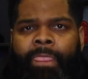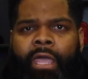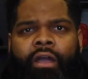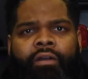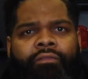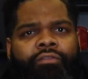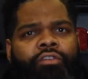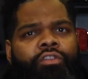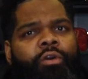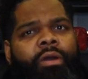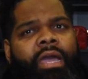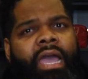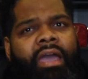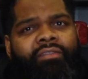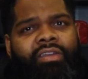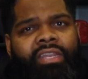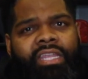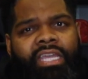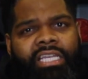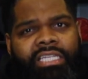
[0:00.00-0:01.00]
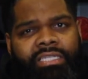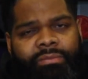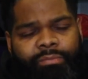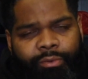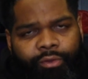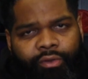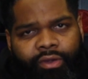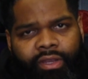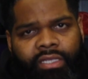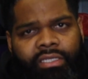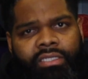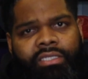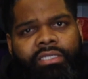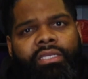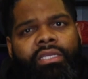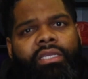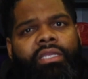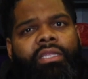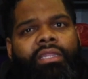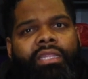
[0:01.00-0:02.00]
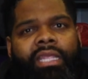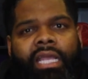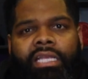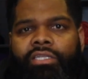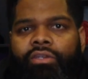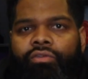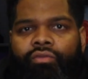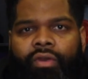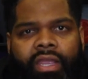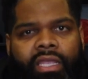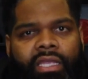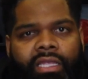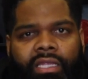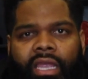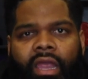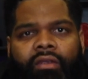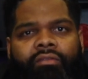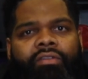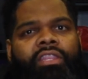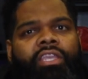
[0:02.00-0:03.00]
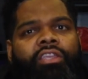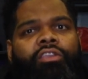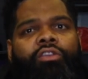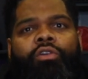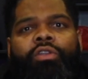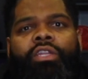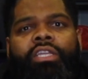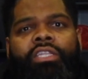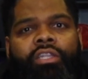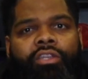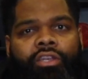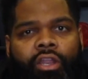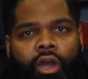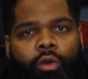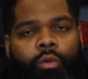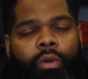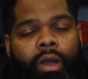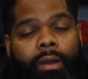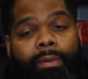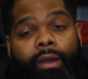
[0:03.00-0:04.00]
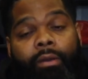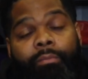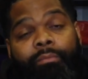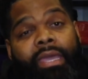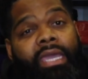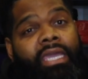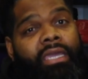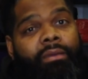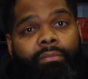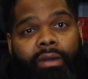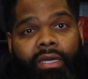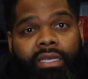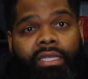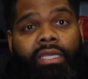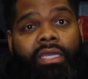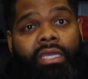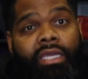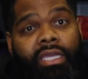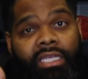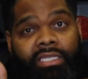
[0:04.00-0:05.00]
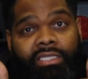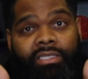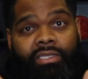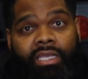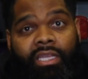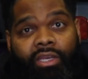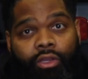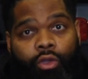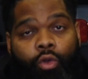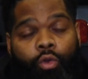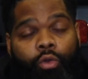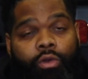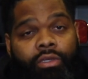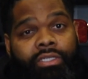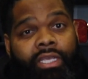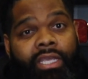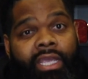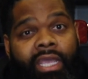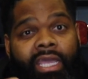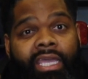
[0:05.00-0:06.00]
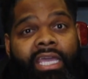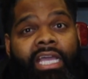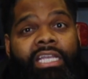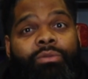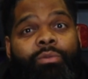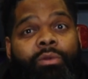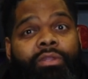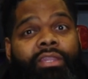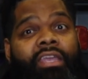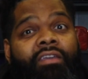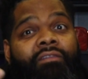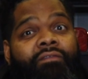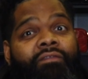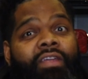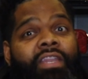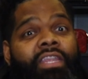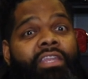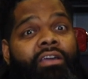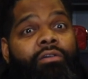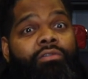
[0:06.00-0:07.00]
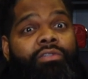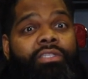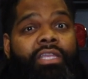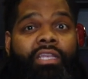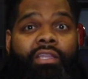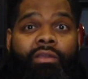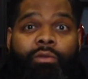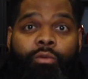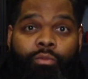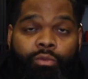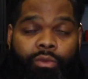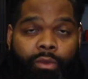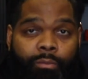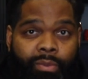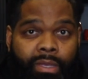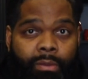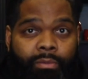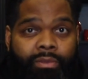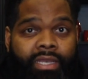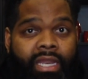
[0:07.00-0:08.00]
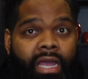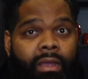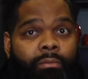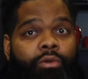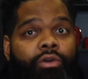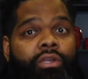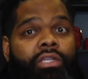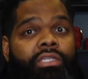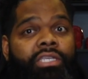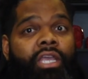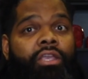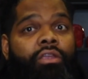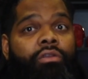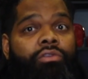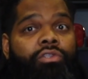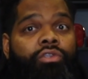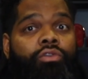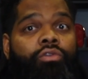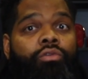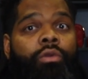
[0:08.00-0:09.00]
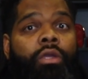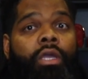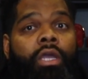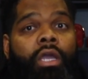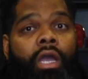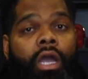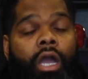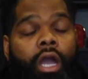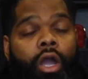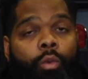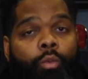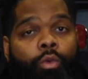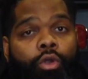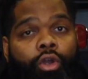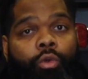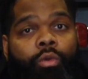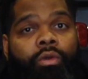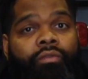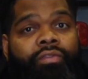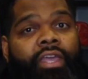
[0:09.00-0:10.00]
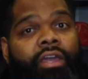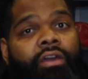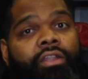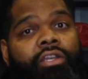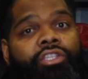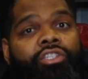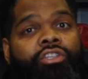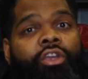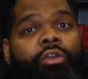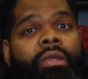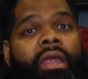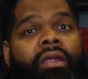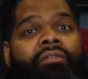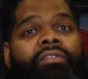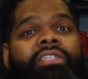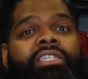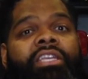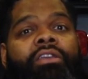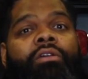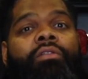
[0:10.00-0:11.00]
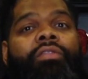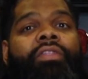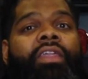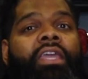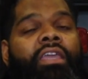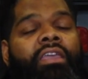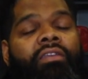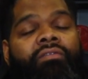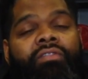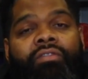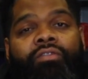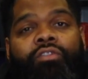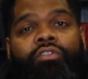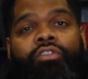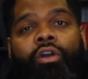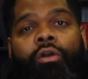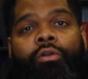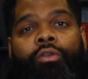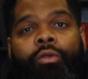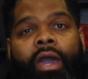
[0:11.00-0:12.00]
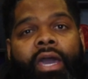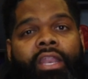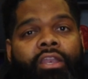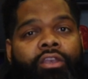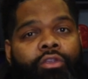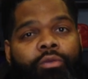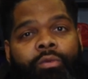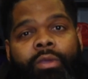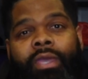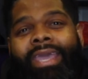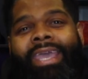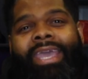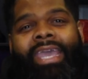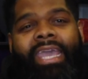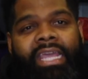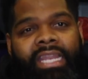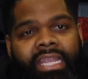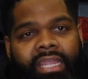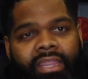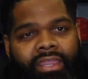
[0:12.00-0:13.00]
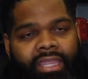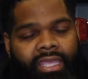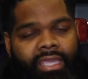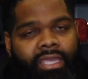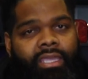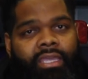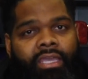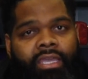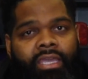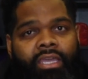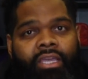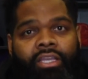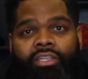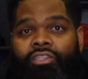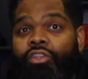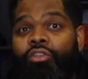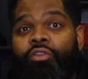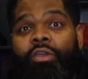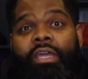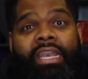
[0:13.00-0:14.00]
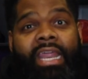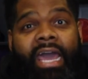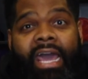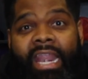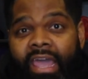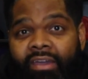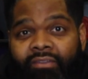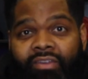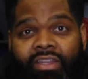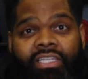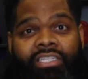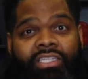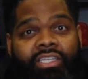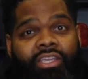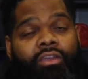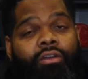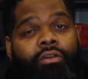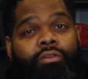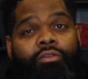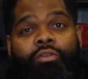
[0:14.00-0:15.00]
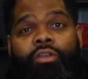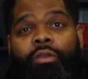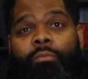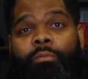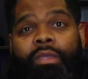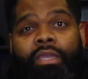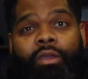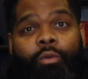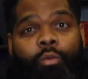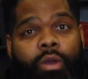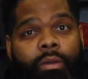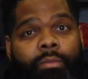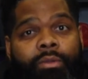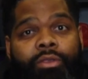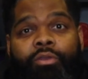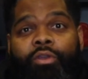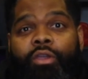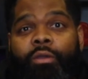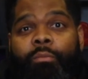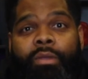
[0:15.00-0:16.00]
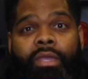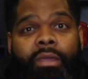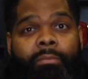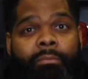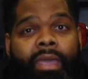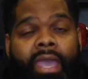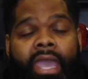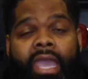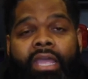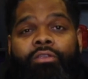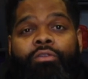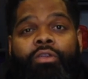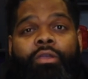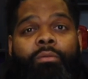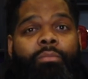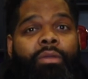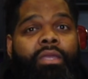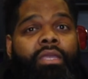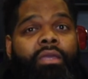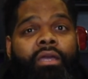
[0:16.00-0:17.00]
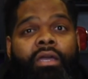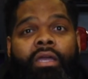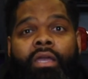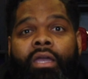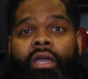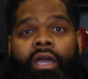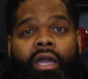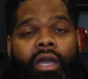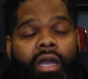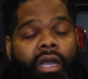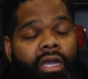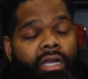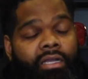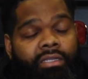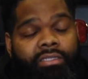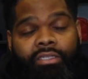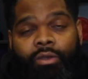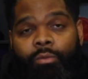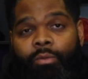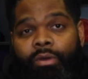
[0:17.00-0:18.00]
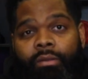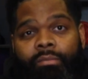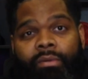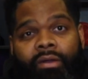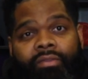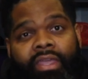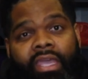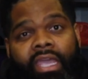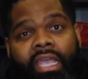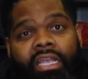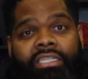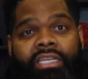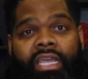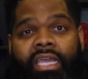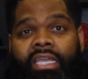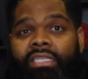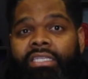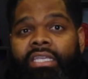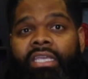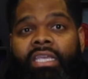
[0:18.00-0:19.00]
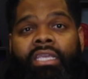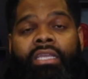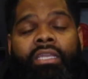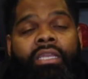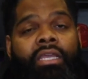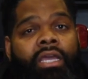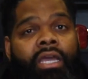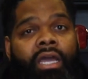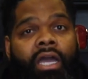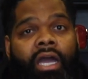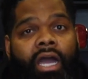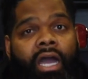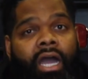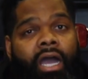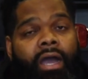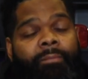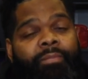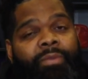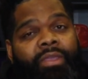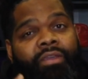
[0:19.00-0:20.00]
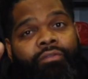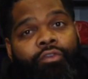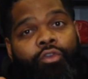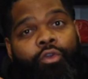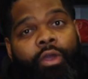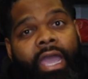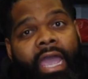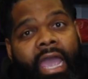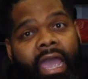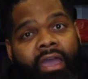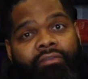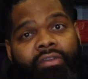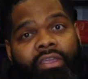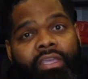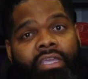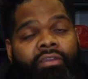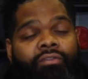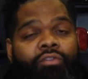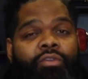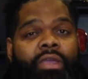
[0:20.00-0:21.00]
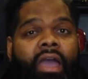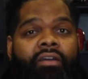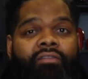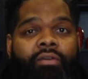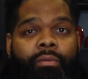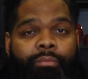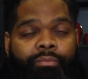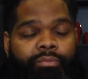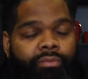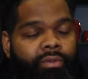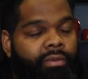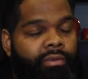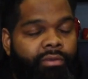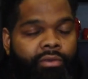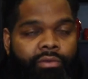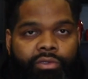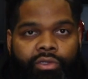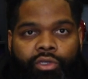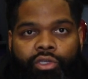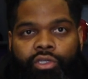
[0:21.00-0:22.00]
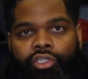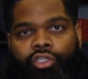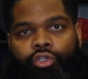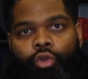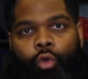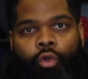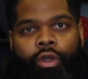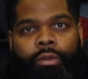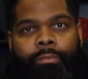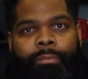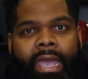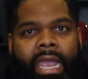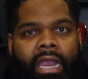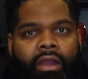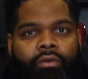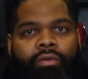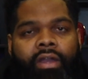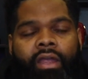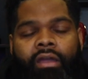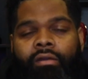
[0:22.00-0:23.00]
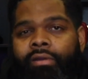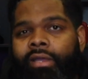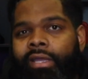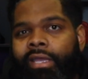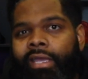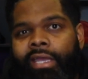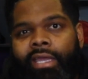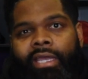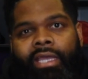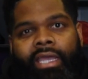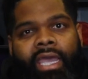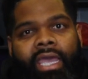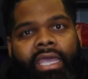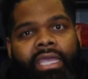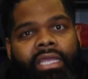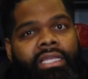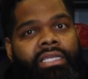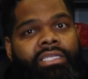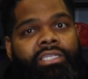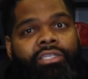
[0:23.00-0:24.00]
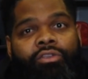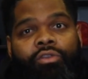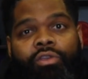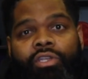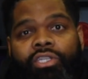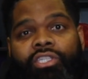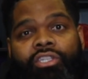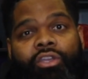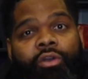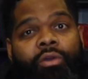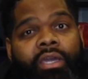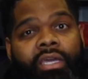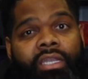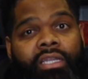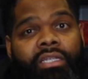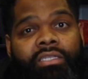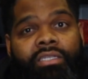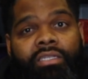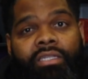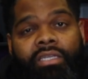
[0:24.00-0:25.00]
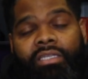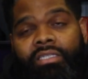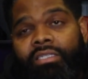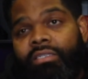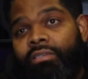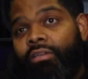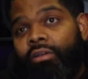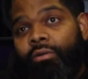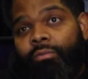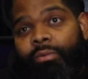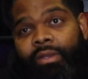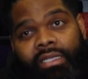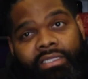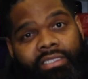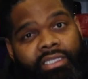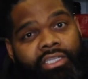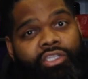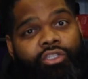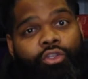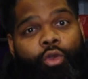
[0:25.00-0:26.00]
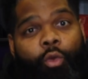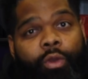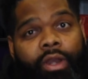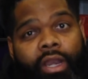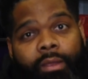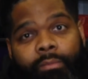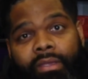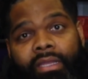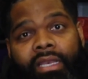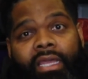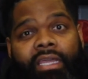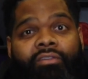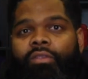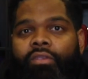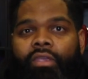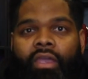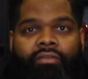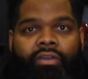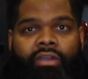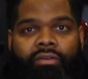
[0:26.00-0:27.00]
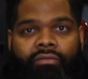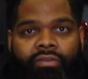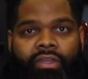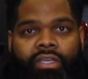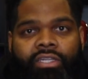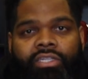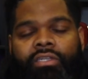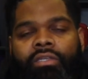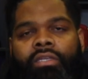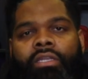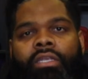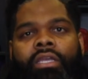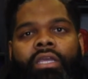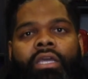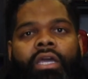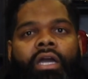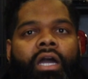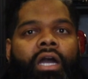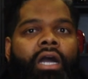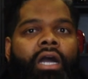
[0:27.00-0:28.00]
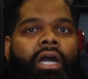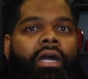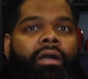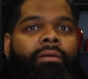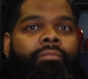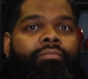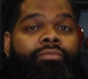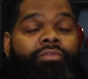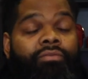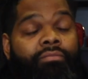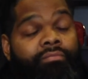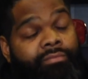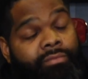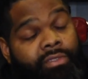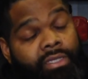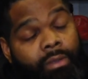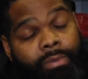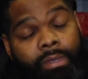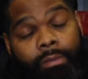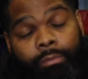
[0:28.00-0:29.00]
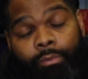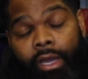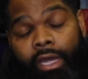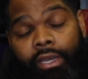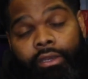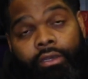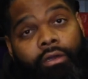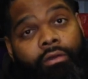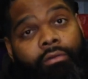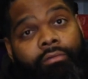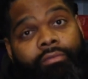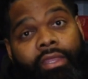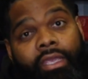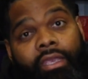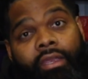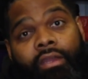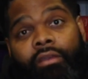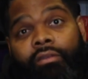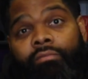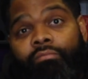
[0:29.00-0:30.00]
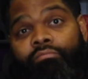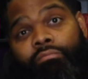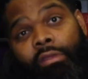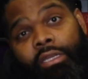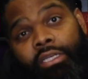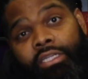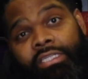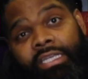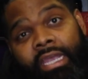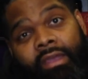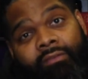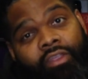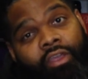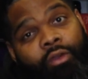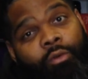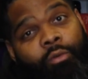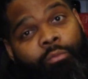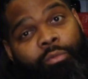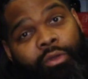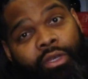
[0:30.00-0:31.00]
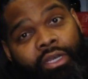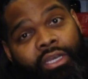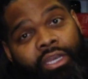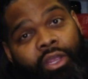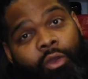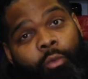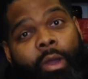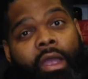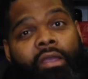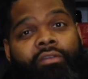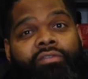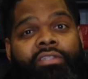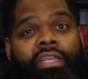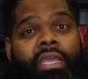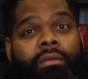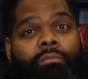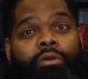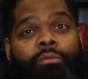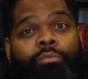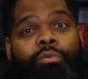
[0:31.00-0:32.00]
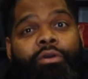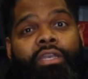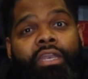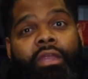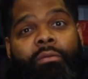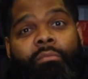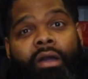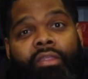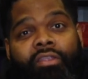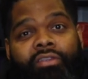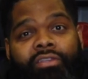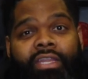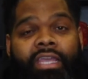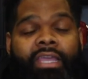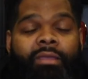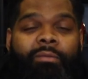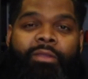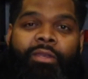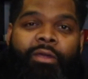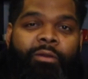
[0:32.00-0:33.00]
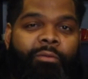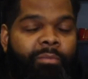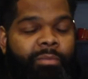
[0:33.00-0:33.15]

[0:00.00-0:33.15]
Now, if you don't have any experience, that's great. Everything you're gonna need to know about making money is in the course. And guess what? There are videos that the, the people that I'm gonna tell you to uh, work with, they're going to show you every single thing, even if you don't know how to do anything. So you can not have any skill. You can be a woman. You can be a man. You can be a uh, someone above the age of 18. Um, if you're having, if you have a story background, hey, listen, you can still get into this. You know, when I say story, I mean like you have a conviction. Um, some people I know they're they just have their put in their wife's name or put in their mother's name. You